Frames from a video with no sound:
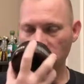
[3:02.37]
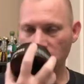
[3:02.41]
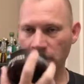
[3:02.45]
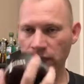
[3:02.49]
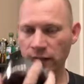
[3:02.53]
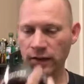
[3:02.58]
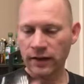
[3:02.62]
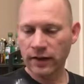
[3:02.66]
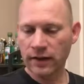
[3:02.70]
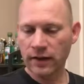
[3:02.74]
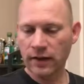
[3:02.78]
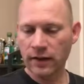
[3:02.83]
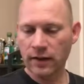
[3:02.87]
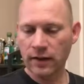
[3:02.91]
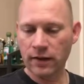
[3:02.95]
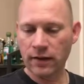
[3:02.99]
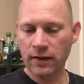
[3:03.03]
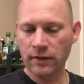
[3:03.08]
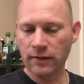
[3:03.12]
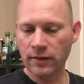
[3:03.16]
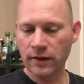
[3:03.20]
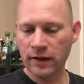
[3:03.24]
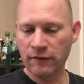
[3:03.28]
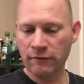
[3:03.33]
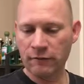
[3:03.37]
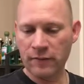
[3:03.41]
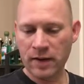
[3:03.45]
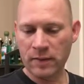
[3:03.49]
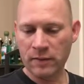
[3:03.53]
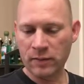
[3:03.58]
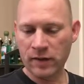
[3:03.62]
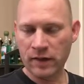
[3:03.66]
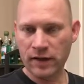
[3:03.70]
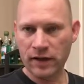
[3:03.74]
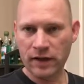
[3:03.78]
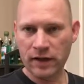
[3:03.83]
And I've
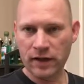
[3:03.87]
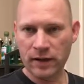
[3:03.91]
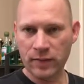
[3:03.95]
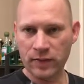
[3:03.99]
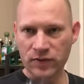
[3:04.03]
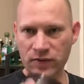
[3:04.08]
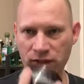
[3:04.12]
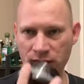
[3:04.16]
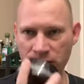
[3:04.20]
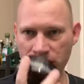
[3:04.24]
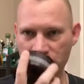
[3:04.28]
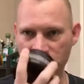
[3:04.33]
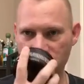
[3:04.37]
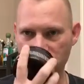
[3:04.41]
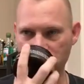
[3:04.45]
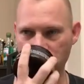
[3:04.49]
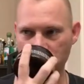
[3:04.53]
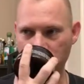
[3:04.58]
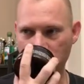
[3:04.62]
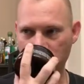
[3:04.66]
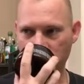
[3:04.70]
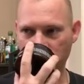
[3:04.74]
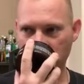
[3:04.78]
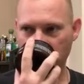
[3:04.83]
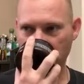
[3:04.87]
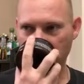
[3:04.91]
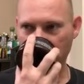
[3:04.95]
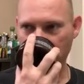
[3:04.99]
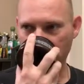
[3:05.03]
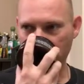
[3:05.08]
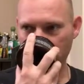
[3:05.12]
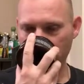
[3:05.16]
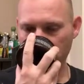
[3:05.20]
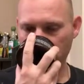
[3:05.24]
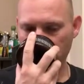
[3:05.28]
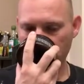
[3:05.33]
met Brian a couple times. He's a pretty good
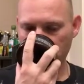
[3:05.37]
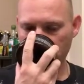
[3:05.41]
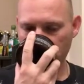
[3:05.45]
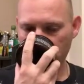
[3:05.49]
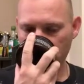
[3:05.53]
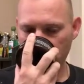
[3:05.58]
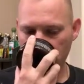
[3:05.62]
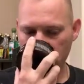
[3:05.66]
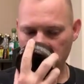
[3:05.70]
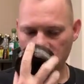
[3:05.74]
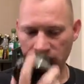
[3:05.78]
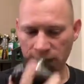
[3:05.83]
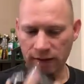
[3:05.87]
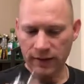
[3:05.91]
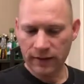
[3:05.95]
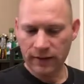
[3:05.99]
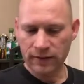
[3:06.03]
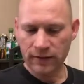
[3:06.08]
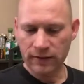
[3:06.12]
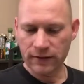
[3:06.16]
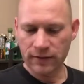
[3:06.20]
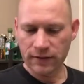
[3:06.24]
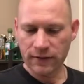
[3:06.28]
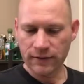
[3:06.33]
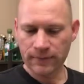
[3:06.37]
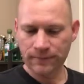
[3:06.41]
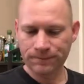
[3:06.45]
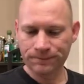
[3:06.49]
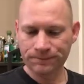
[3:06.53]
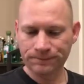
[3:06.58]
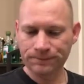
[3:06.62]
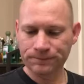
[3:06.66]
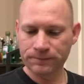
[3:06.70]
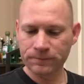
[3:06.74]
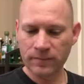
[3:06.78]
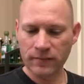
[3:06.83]
guy. And
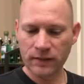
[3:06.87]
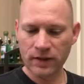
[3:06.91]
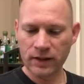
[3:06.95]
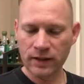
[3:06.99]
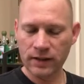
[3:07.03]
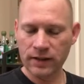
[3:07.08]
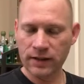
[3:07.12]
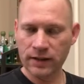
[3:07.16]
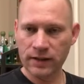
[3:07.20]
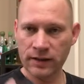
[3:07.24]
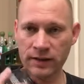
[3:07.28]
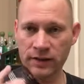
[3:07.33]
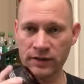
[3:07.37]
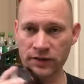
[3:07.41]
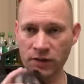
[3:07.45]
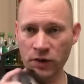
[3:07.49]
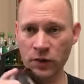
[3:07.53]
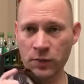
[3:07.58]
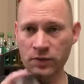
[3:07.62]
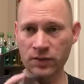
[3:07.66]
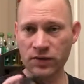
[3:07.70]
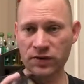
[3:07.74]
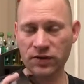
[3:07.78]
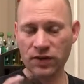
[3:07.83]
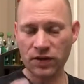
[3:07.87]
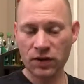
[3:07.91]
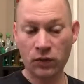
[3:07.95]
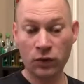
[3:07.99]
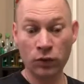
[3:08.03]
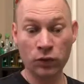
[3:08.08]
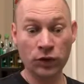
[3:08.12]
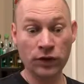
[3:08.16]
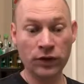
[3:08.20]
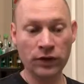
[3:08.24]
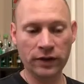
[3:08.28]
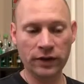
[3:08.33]
his soaps are
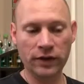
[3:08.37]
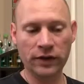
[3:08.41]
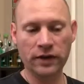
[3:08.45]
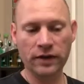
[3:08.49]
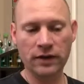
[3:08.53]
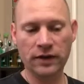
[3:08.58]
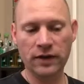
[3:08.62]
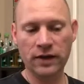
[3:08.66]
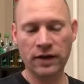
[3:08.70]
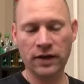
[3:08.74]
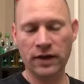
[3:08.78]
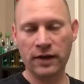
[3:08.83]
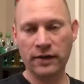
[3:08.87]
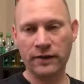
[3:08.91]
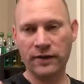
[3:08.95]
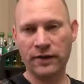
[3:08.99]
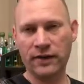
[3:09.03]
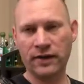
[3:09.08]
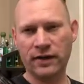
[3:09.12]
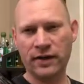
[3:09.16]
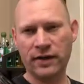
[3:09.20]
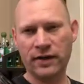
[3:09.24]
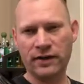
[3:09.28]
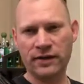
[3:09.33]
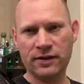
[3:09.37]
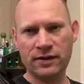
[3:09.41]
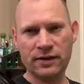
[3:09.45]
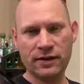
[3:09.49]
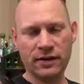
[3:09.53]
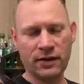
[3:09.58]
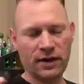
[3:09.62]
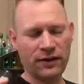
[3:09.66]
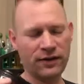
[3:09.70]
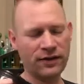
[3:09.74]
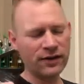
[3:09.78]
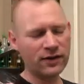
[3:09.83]
really good.
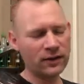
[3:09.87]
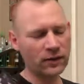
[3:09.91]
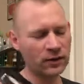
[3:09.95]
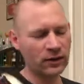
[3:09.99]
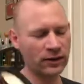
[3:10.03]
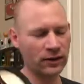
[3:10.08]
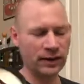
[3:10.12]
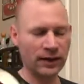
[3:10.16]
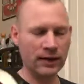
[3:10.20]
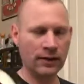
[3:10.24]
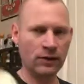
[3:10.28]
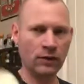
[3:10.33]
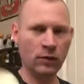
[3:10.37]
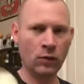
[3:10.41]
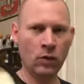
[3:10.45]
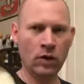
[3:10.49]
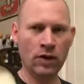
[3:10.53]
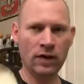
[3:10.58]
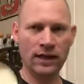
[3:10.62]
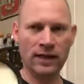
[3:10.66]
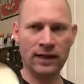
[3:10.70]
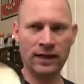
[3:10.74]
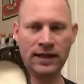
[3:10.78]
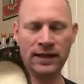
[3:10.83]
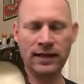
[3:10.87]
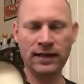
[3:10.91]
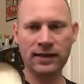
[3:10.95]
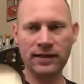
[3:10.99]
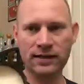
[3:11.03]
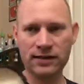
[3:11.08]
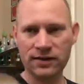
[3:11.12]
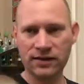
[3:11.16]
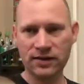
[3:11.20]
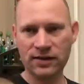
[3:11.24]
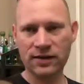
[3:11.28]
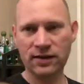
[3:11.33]
I think one of the
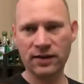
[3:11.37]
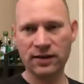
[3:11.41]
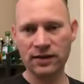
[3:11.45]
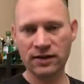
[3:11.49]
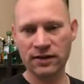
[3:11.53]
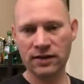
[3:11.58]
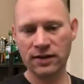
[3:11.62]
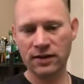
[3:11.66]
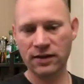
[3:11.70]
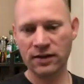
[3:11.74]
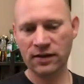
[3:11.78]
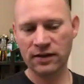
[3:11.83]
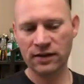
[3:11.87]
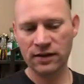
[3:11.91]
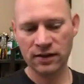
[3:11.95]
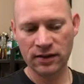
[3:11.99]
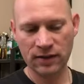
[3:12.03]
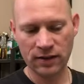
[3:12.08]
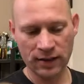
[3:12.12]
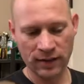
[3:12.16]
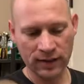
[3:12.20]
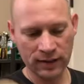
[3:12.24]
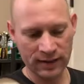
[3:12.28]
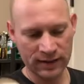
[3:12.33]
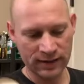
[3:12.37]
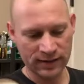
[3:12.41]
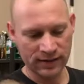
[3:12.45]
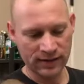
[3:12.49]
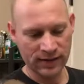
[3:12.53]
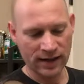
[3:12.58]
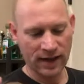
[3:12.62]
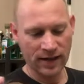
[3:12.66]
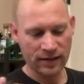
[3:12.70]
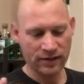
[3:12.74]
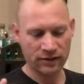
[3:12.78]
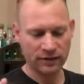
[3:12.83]
keys in his
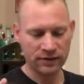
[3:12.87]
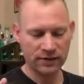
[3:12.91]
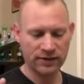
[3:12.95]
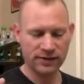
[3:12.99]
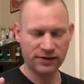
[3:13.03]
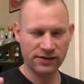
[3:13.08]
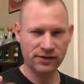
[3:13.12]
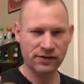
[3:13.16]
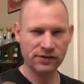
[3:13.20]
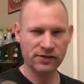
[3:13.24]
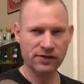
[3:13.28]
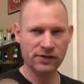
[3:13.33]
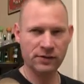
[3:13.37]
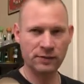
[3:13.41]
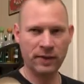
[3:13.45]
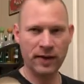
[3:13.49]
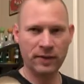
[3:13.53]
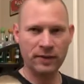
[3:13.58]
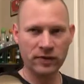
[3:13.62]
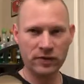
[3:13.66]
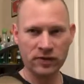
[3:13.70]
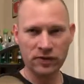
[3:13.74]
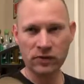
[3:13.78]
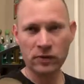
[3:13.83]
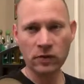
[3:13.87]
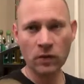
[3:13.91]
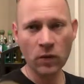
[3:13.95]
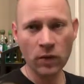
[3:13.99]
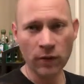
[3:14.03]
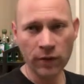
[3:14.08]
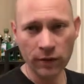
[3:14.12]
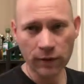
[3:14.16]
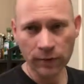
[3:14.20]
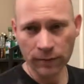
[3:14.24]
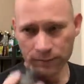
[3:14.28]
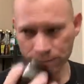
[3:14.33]
lather is he uses babasu
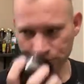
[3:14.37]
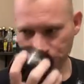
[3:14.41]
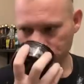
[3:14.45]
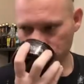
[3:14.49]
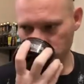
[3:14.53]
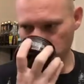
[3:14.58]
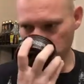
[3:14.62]
oil,